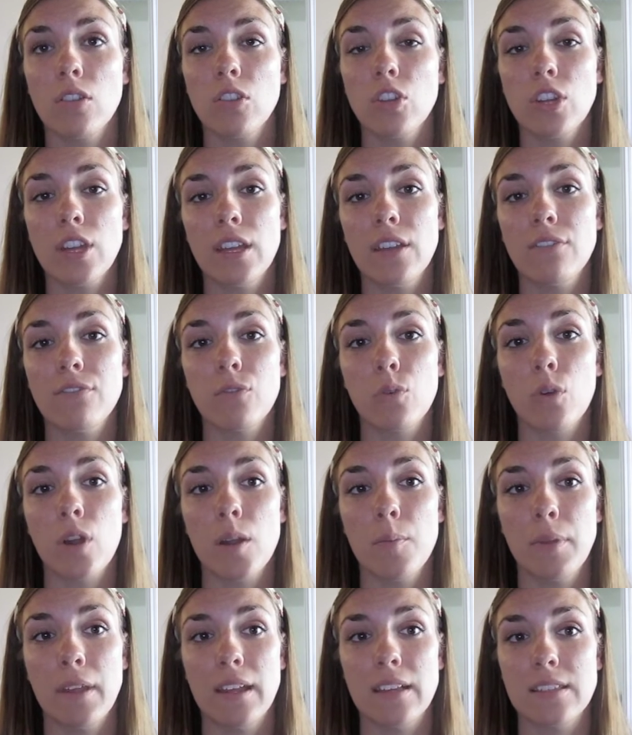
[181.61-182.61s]
looking for
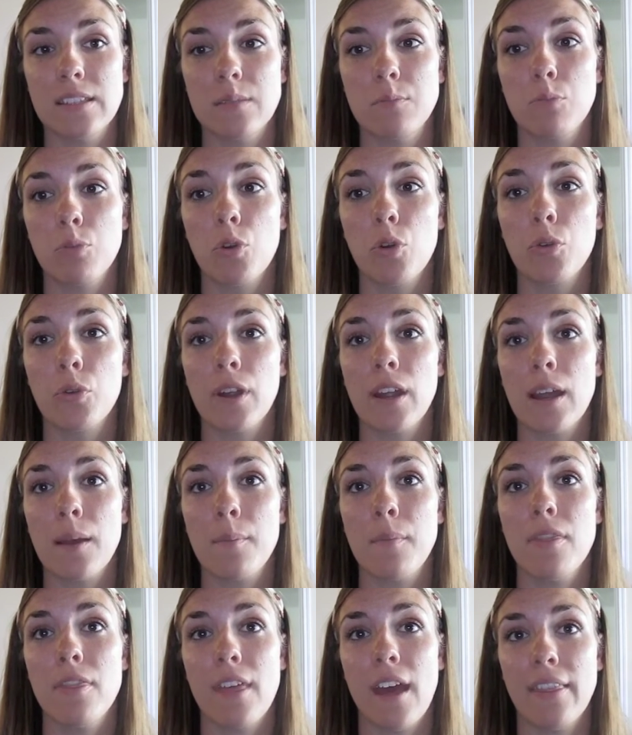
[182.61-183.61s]
a BSN
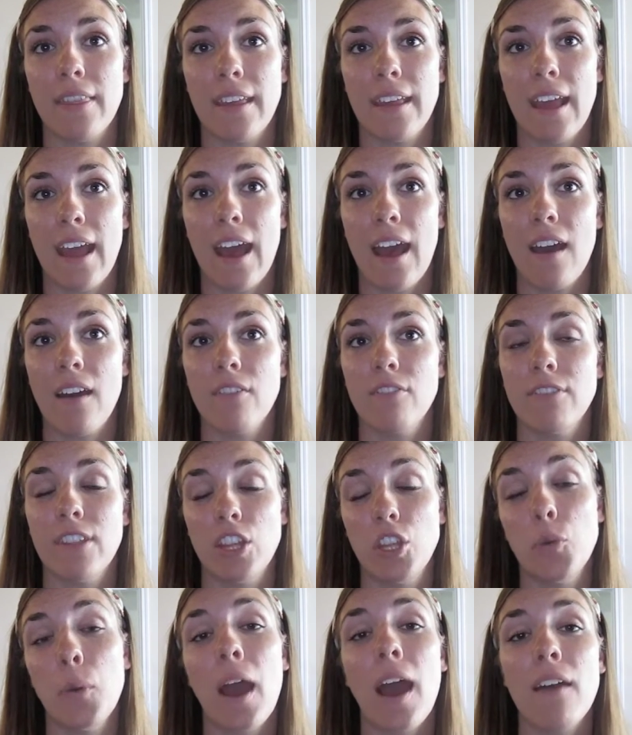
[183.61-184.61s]
program that
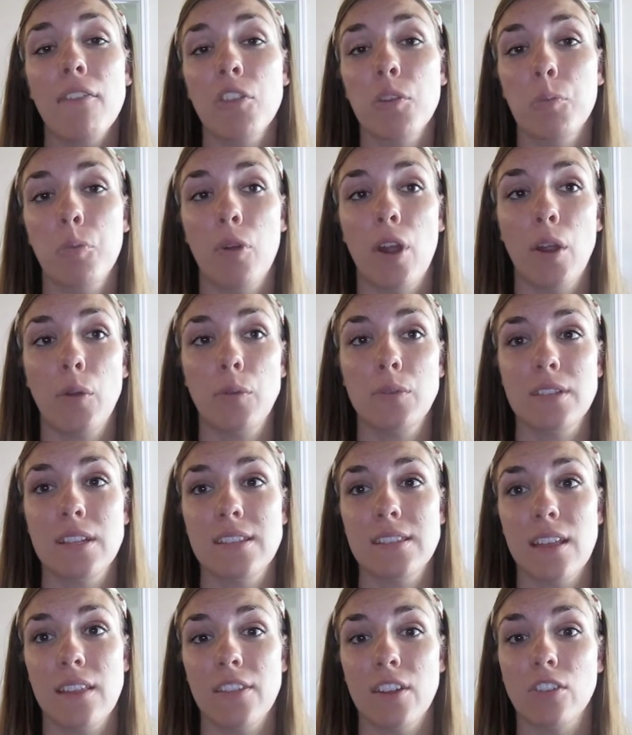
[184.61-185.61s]
you have the
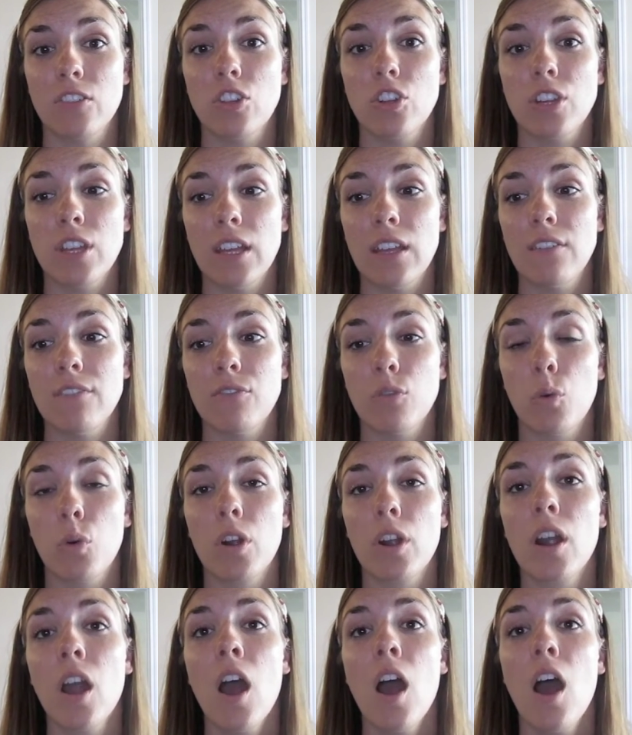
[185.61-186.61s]
prerequisites that they're looking
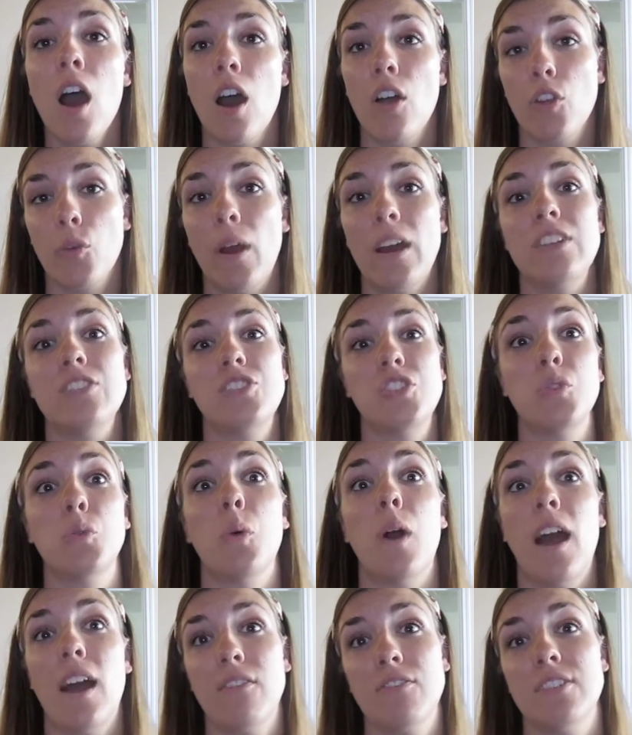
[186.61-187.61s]
for. Otherwise, you
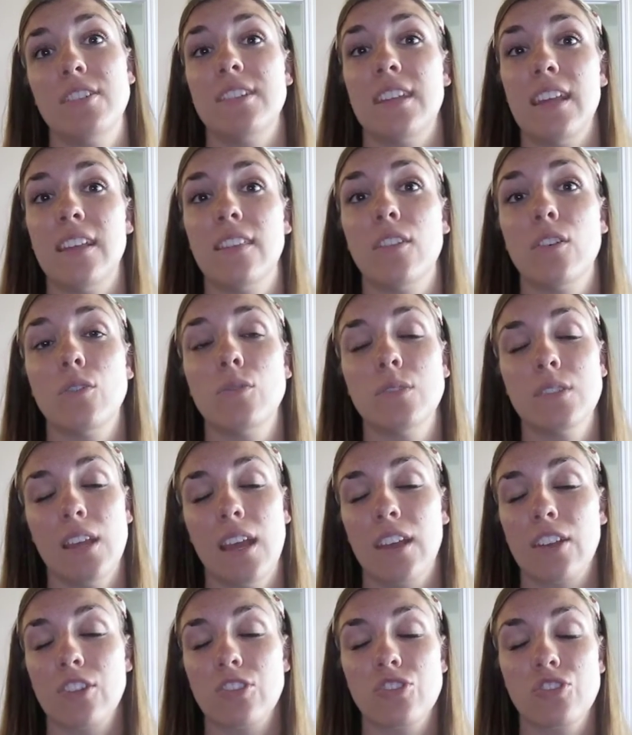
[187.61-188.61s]
will have to take those
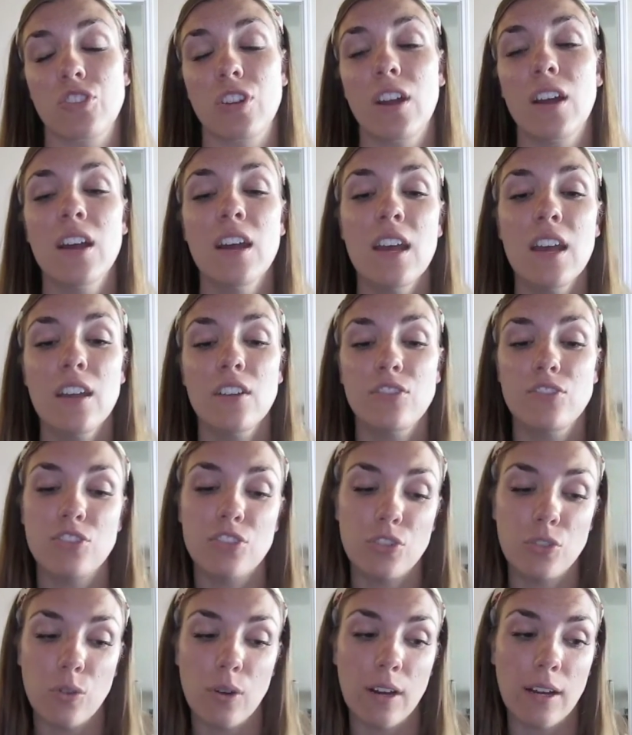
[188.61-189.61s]
extra
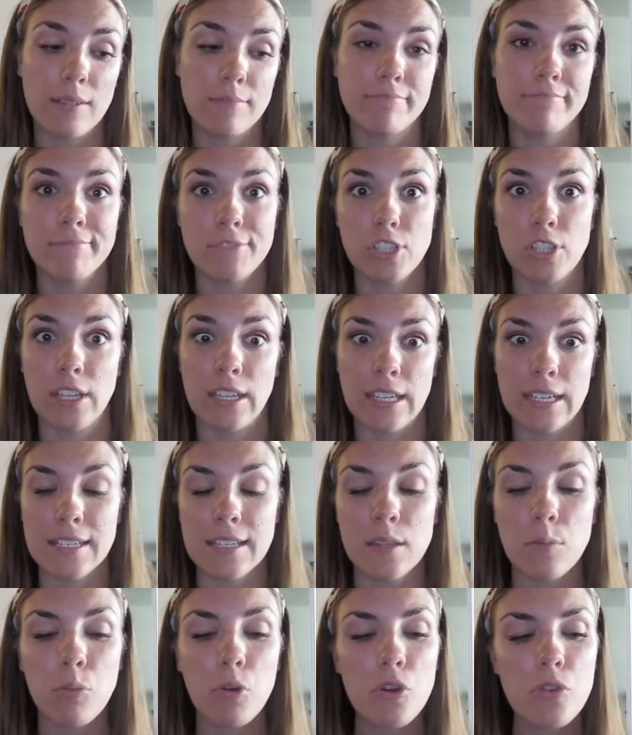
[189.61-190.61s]
to get
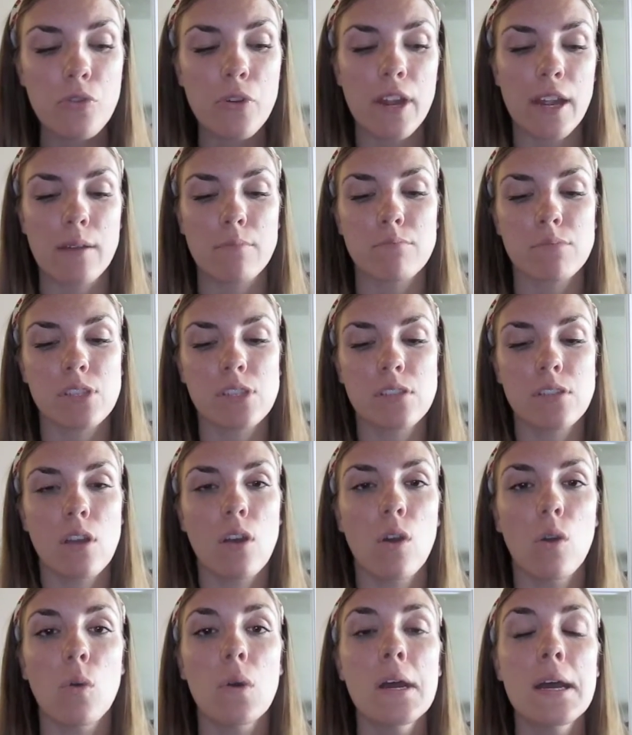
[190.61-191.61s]
into the program.
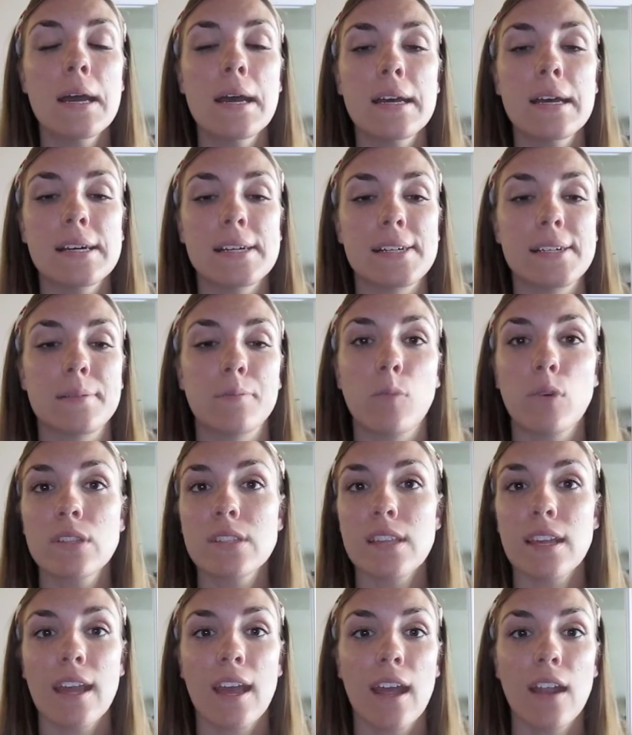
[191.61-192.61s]
So
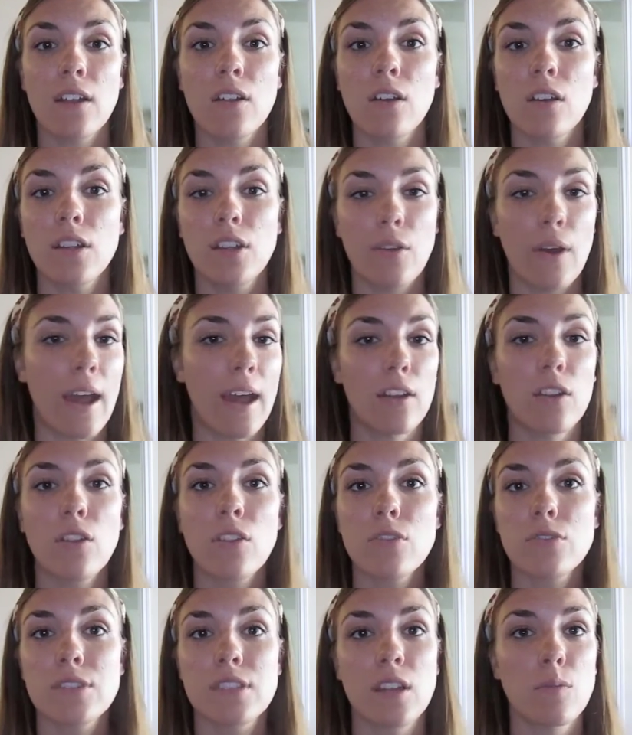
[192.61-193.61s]
once I had all
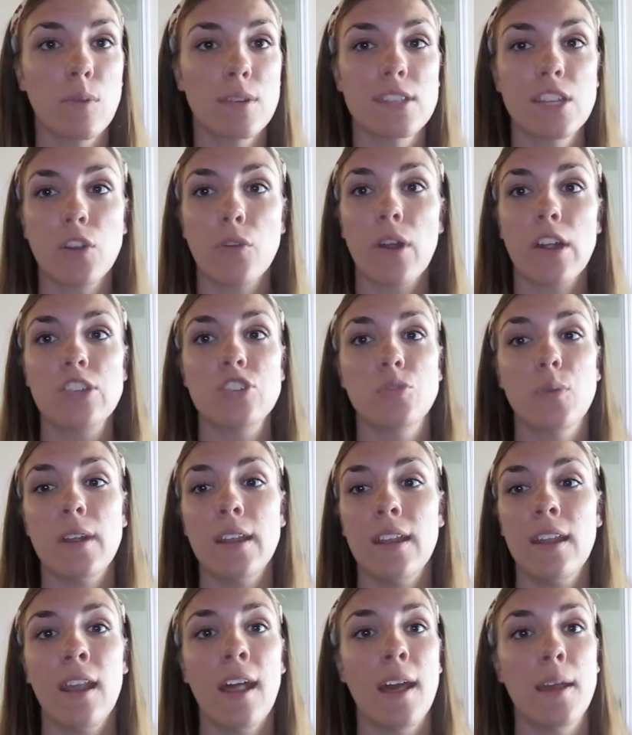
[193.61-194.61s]
those done, once I
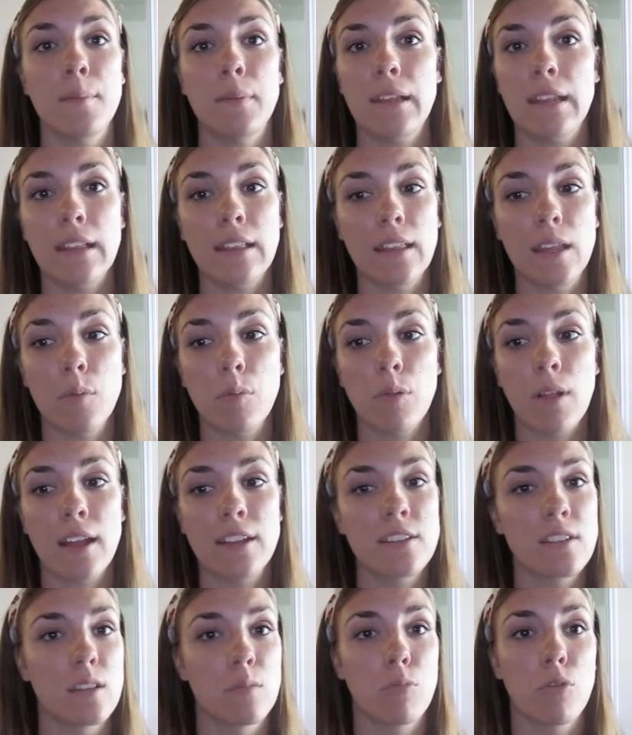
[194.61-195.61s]
graduated, I immediately
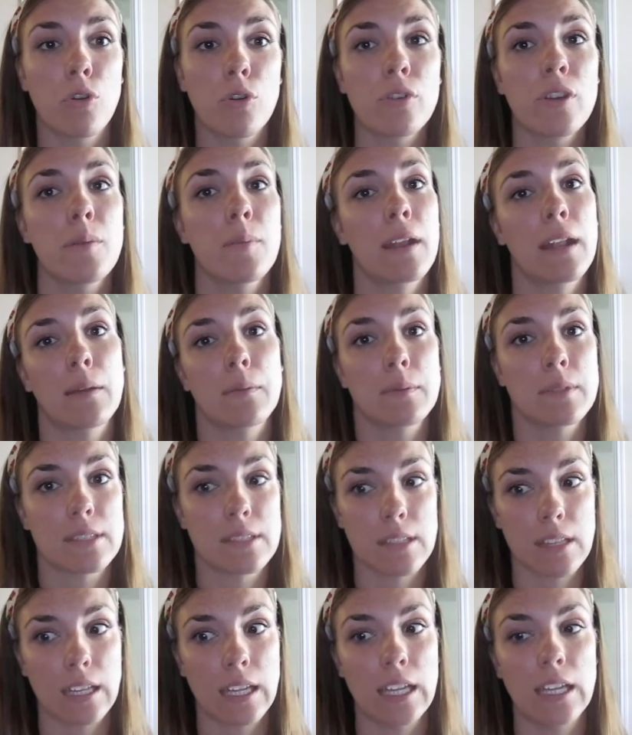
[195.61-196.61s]
applied to the program, and I
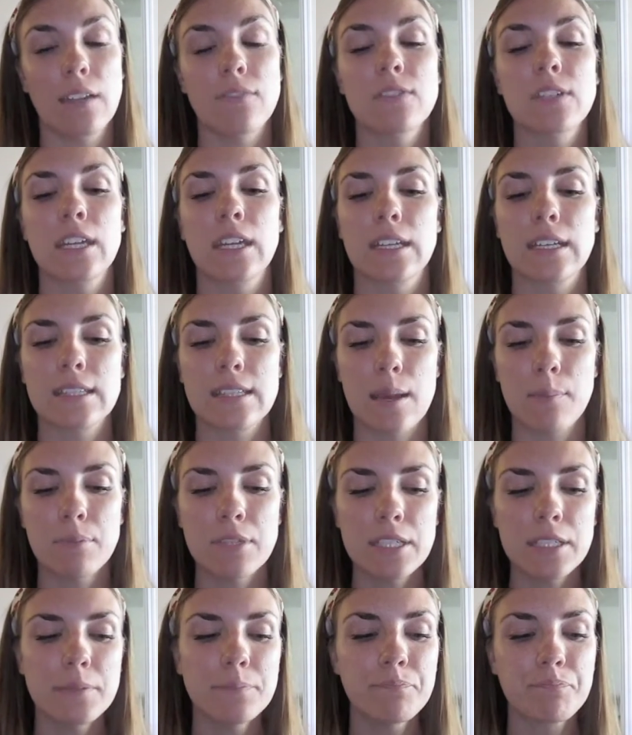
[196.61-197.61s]
was lucky enough to get
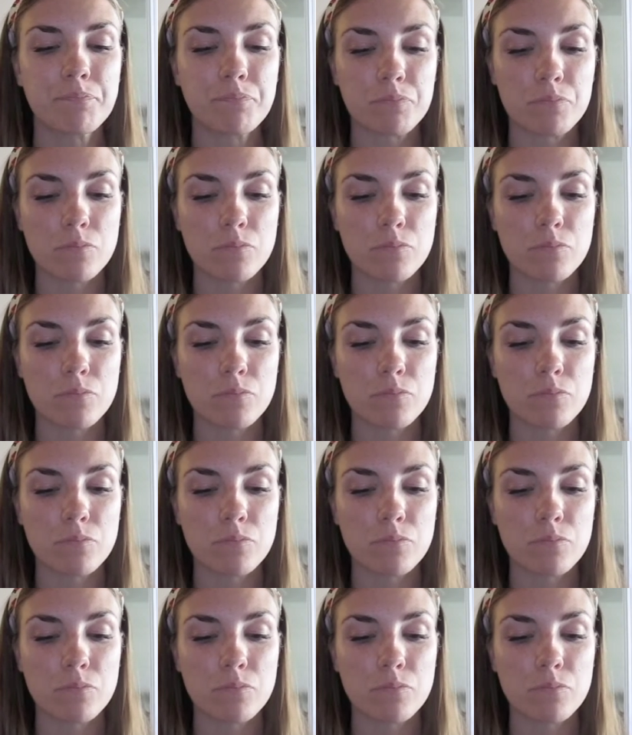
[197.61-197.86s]
accepted.